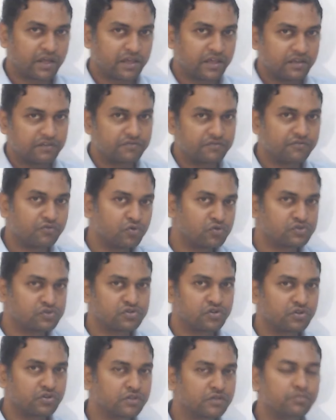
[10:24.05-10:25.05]
a force
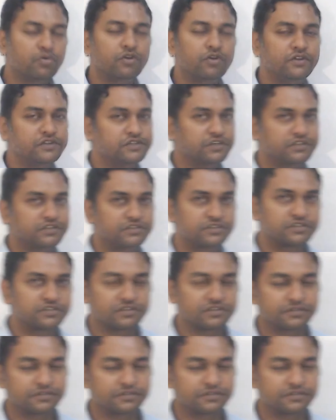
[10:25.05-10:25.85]
on the point charge,